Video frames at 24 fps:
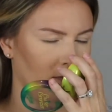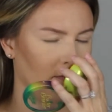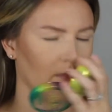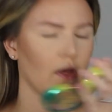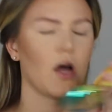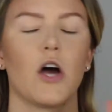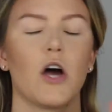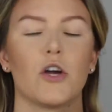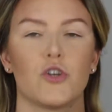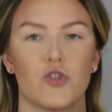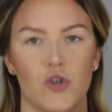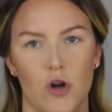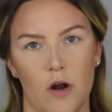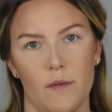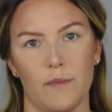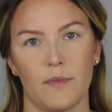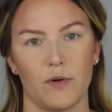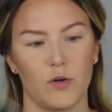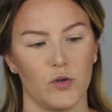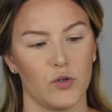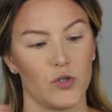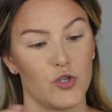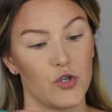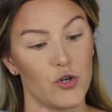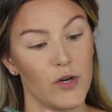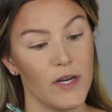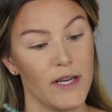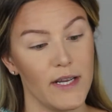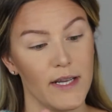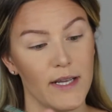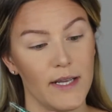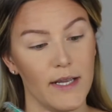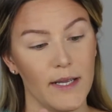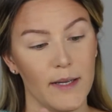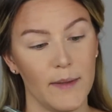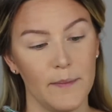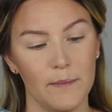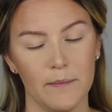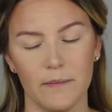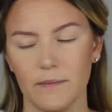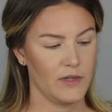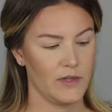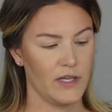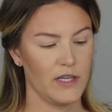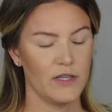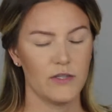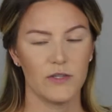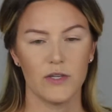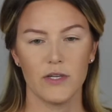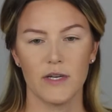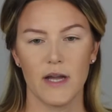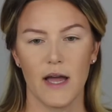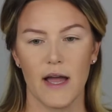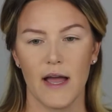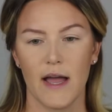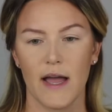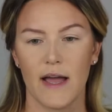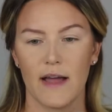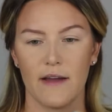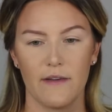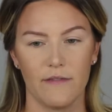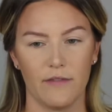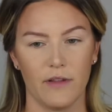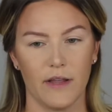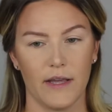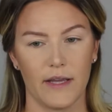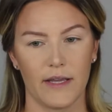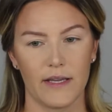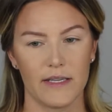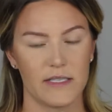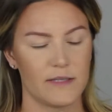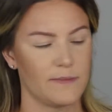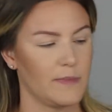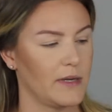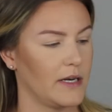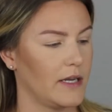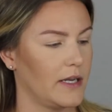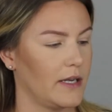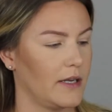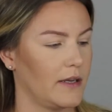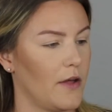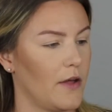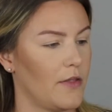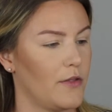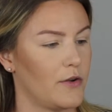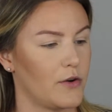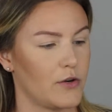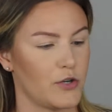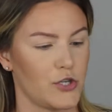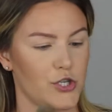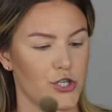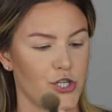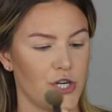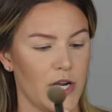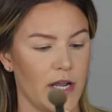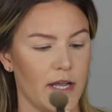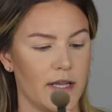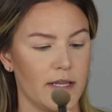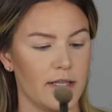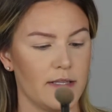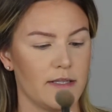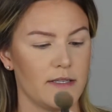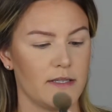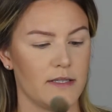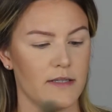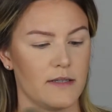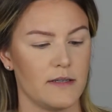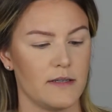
a tropical dream. They used to not have like as many other shades.